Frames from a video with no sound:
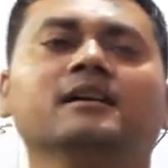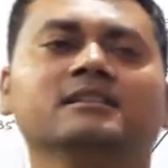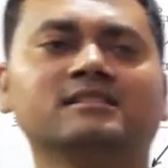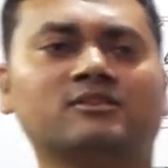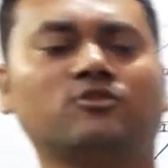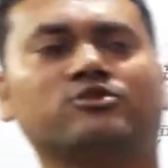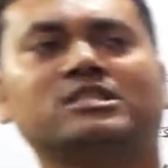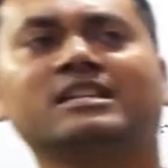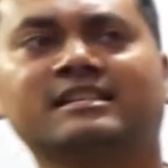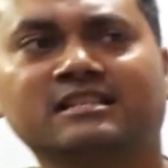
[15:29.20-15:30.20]
In the
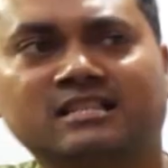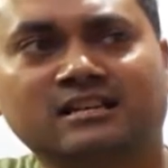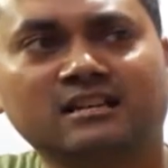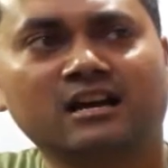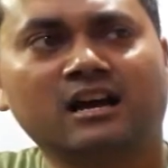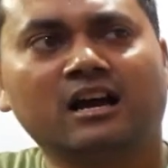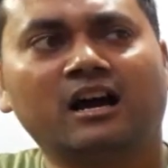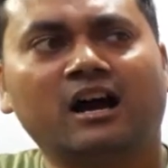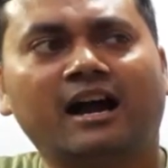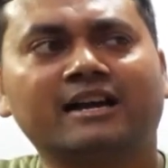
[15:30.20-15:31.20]
coastal region,
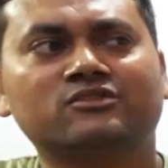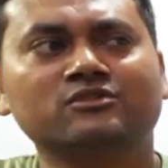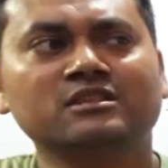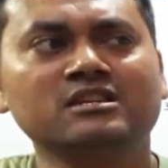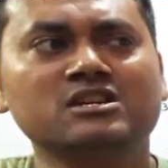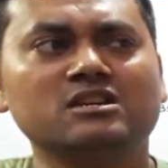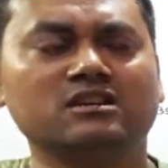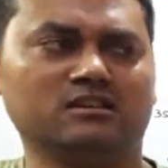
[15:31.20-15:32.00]
actually,